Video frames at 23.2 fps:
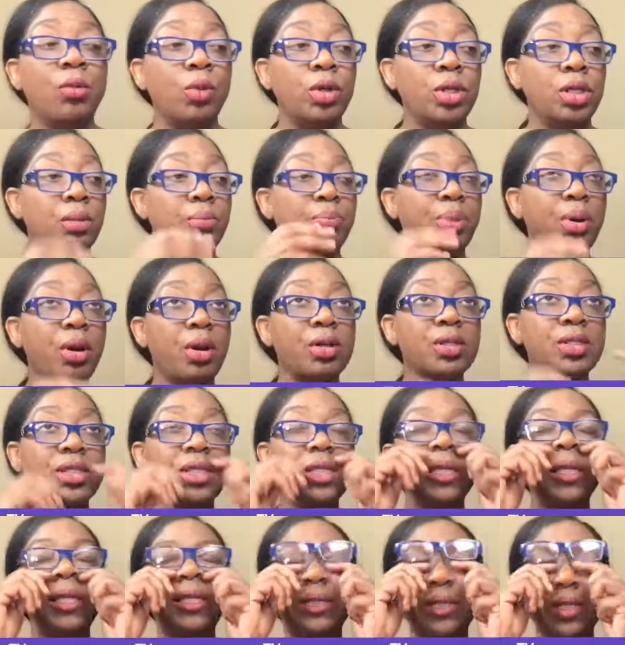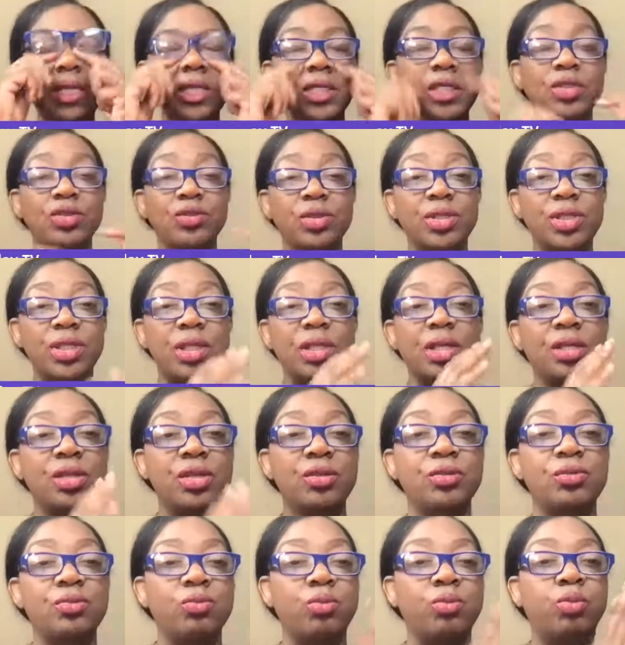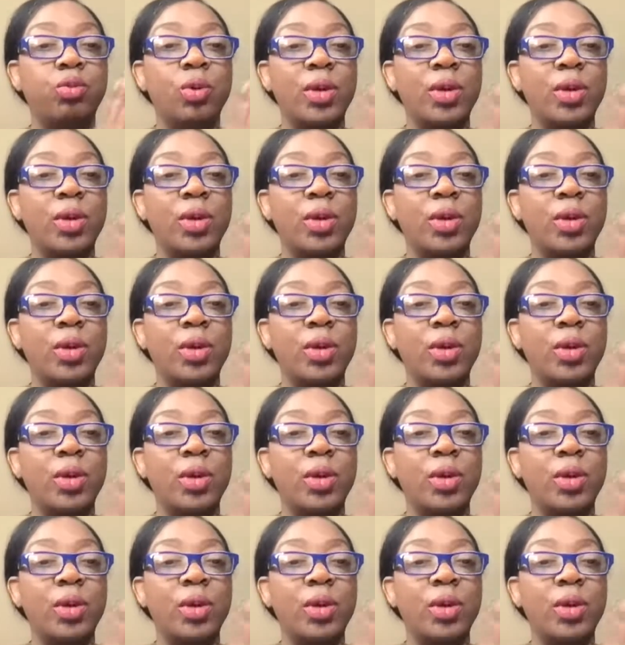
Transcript: when the person is interested in you,